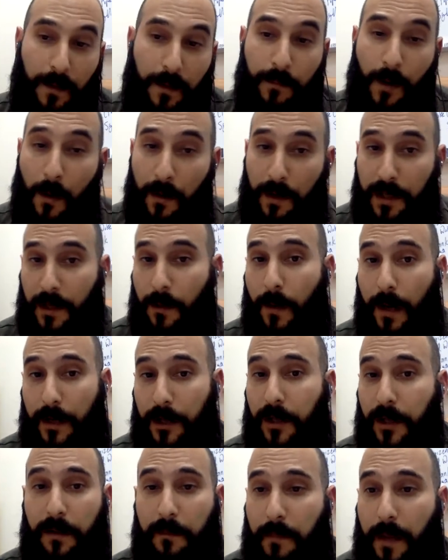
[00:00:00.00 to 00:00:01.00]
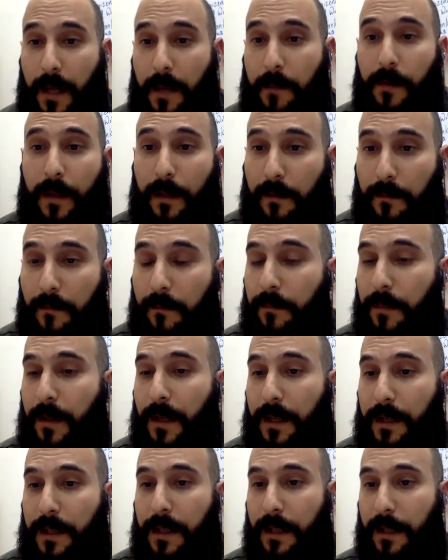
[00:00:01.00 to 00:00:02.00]
Bonus question maybe,
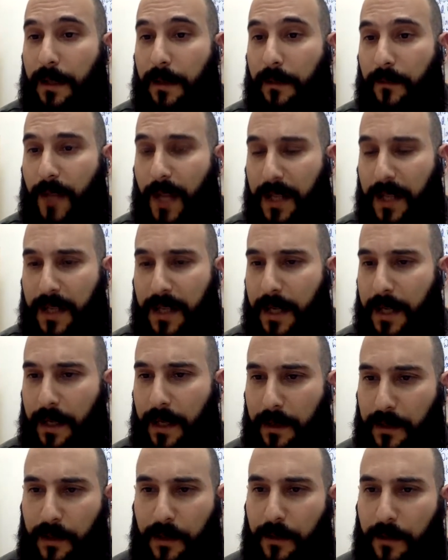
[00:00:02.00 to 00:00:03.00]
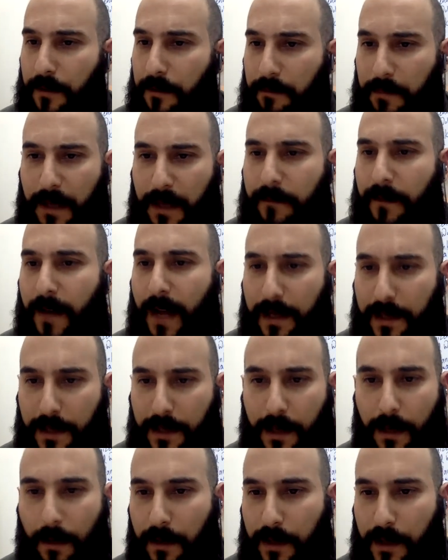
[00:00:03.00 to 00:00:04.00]
but that's getting into advanced
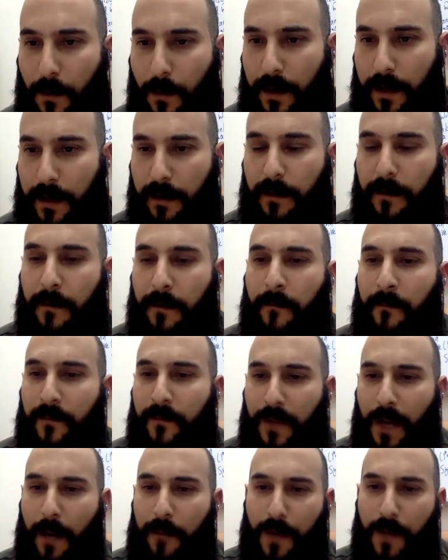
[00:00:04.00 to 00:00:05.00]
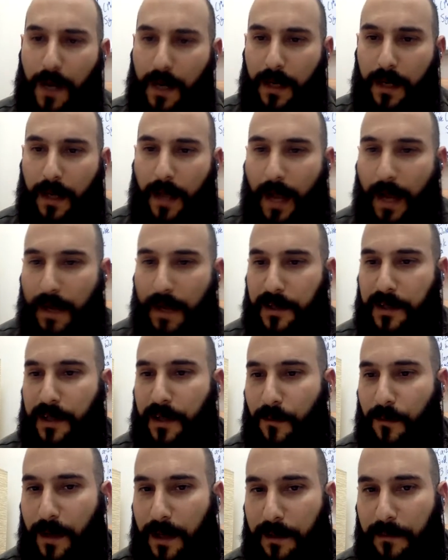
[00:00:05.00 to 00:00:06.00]
territory. I'm not going to ask
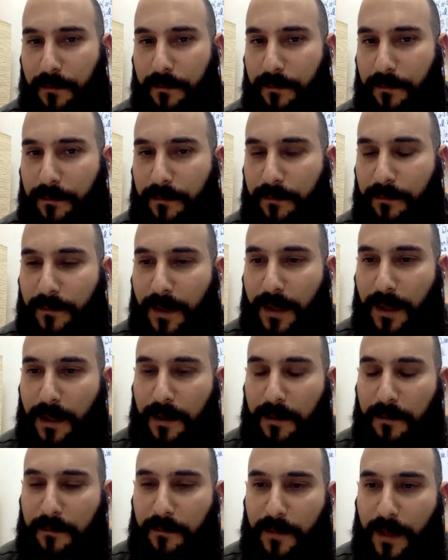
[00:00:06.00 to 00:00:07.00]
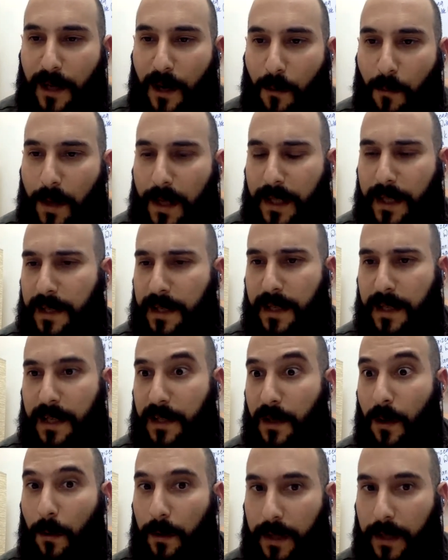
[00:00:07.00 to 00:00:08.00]
you what does
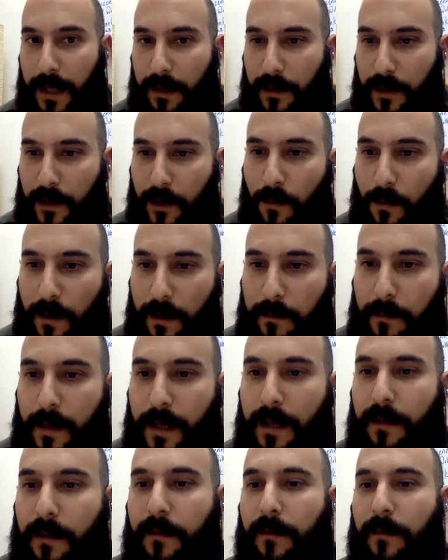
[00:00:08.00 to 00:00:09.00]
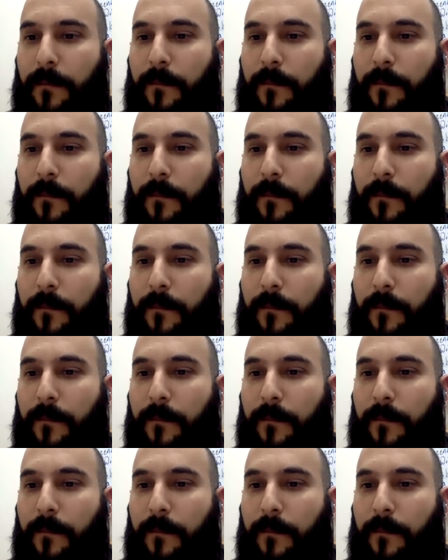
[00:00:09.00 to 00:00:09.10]
this Old English word mean.